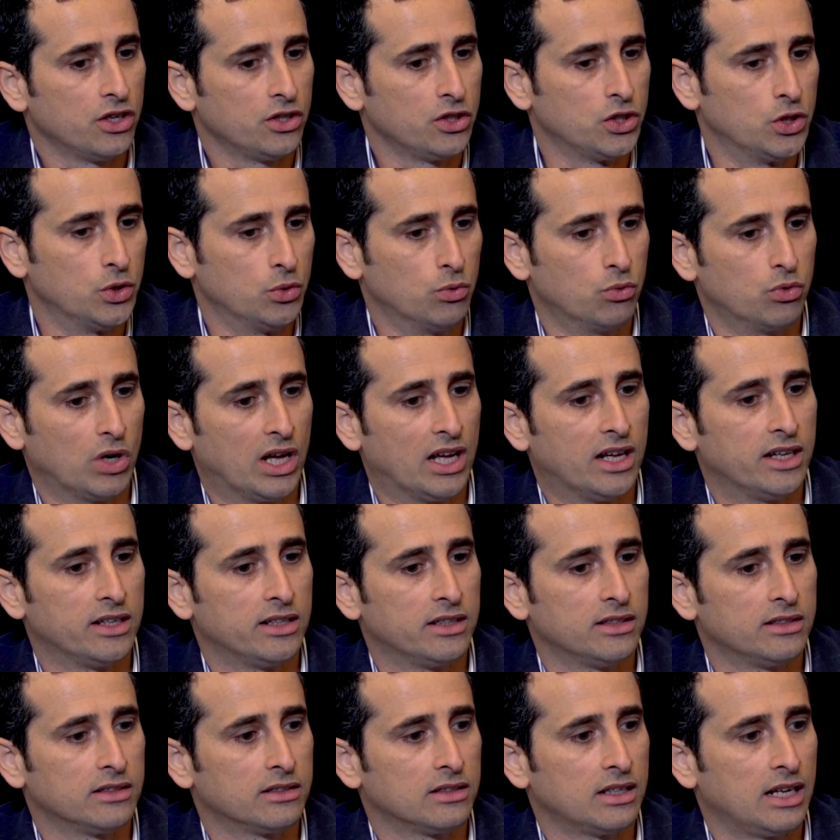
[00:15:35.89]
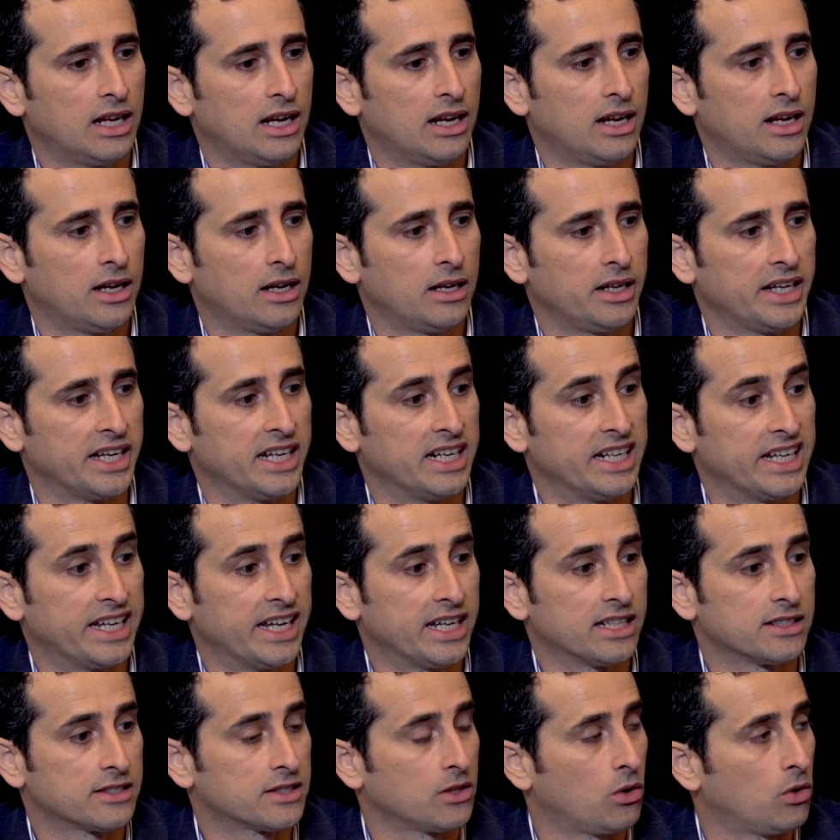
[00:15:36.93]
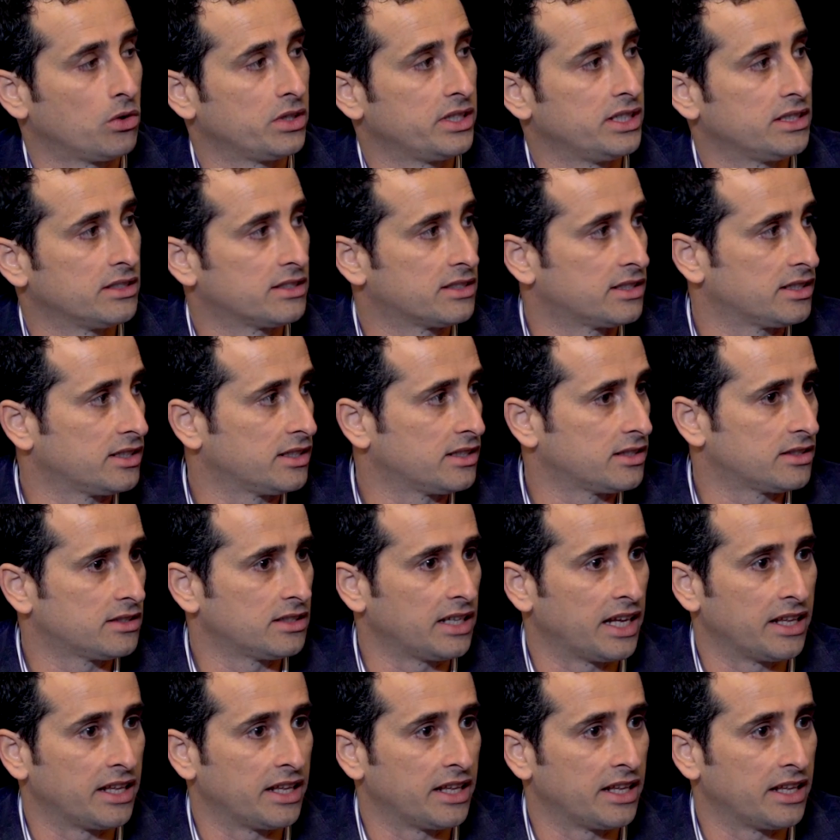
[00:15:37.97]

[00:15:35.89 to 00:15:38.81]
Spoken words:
you run it against audiences,